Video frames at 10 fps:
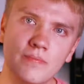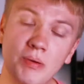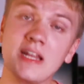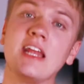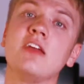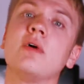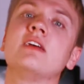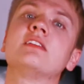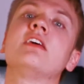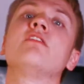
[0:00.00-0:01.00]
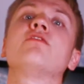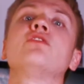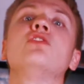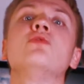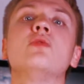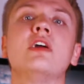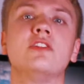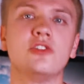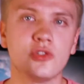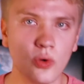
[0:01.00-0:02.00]
But anyways, if you
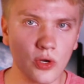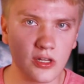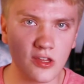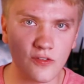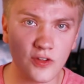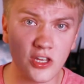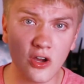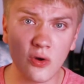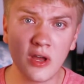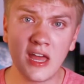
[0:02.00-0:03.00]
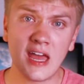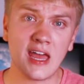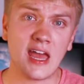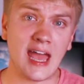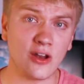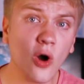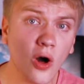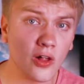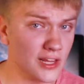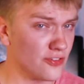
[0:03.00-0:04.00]
enjoyed this video at
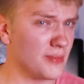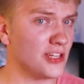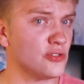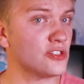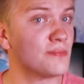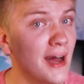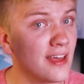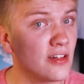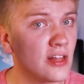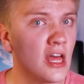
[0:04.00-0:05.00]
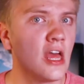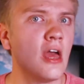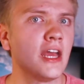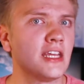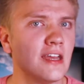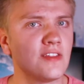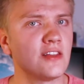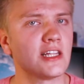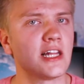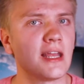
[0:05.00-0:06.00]
all, if it made you smile, give that
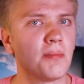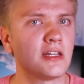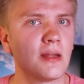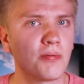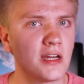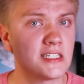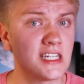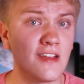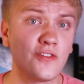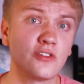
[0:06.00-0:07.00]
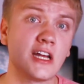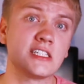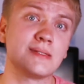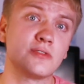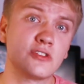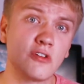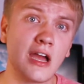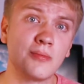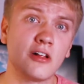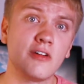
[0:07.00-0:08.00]
little like button a press. If you're not
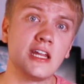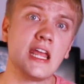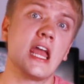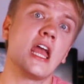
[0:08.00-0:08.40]
subscribed already,